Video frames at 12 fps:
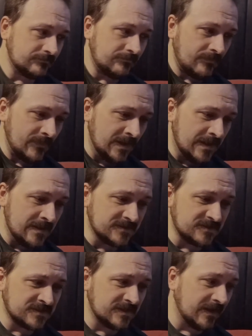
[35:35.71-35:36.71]
And as I
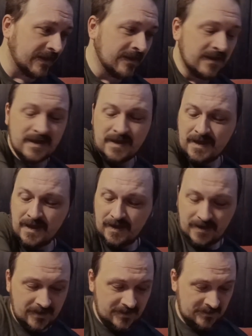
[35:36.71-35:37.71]
say,
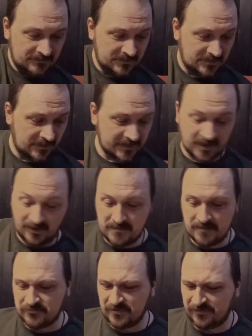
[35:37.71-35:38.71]
I can't
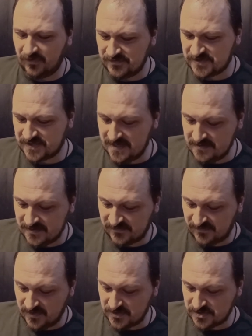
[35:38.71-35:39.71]
remember if I've seen this
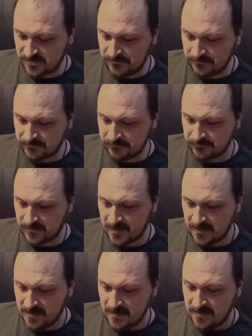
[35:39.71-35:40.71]
version.
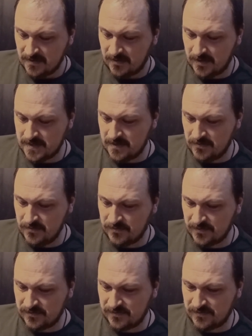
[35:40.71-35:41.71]
I know
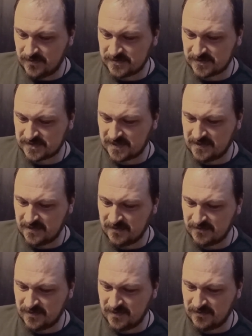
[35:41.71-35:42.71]
that, as I say,
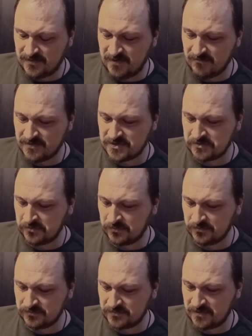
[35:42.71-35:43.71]
the original
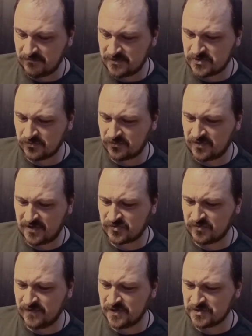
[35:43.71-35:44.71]
theatrical
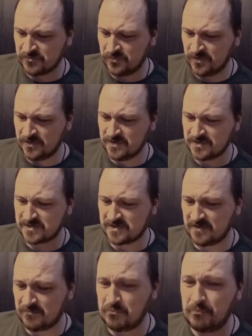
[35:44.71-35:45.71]
version was
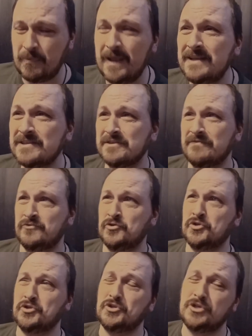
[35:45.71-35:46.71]
a piece of
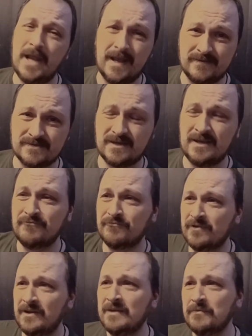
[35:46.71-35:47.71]
shit. It
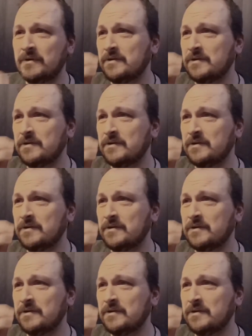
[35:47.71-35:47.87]
really was.